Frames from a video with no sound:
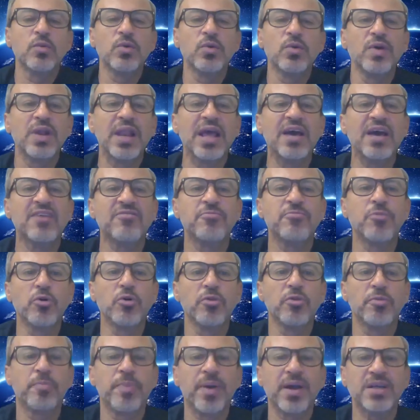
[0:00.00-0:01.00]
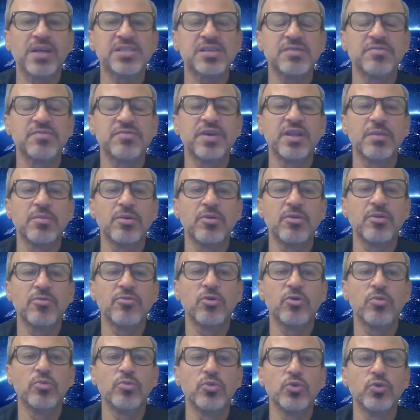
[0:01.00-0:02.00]
we will have both packs available
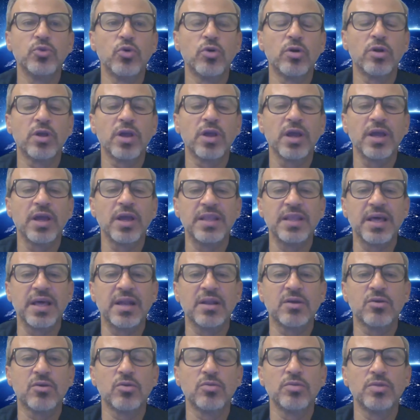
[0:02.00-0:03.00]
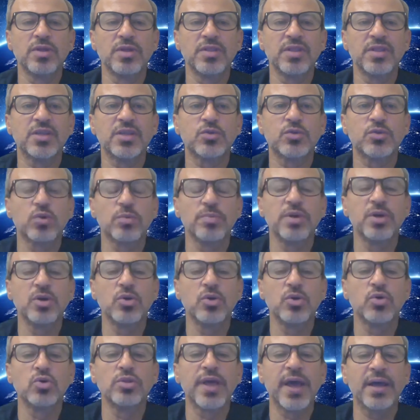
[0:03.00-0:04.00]
from Dork and Alcon, that would be a
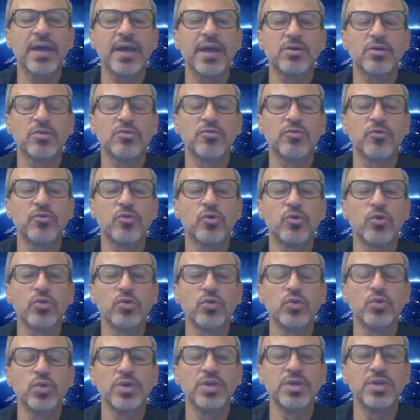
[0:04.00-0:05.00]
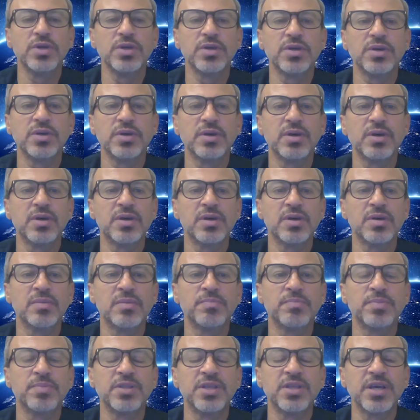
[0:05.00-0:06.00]
good add-on for doing
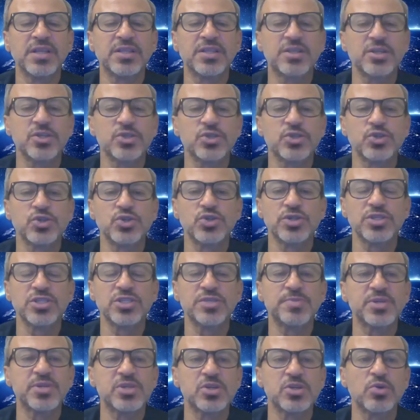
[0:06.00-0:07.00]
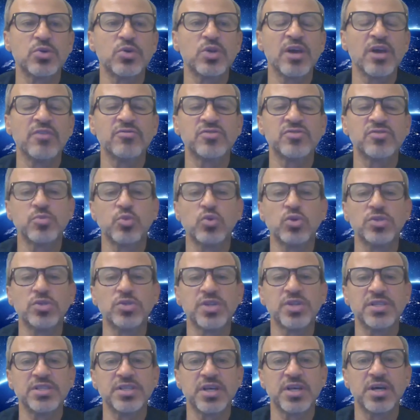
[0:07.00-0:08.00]
pediatric surgery, especially when you have small
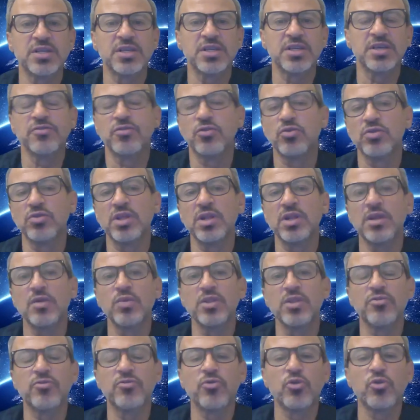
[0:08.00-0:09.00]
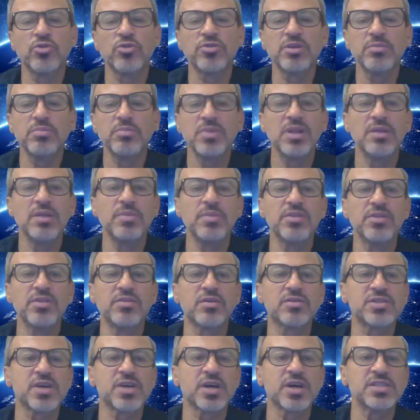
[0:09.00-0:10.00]
size eye. If you're dealing with a
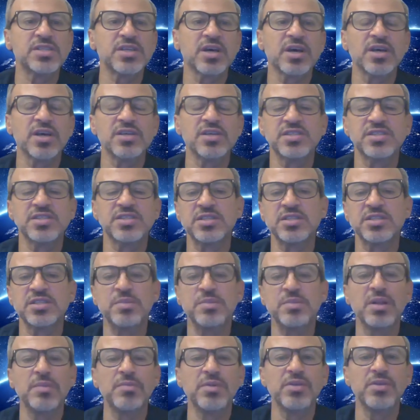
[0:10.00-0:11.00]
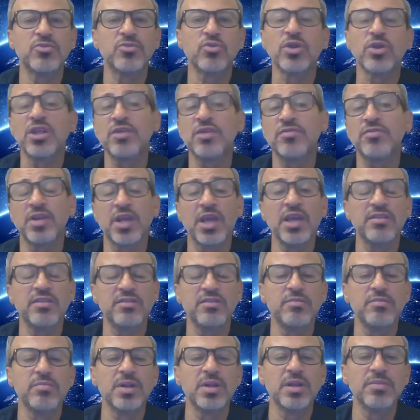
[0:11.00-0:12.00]
14mm size eye, 16mm, or even
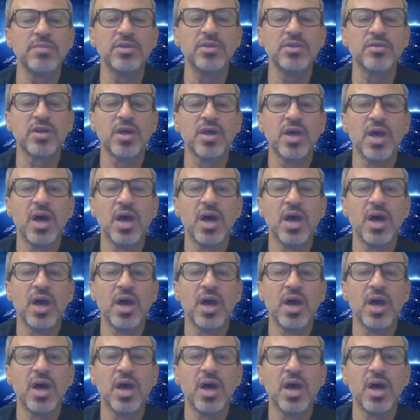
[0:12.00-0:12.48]
18mm,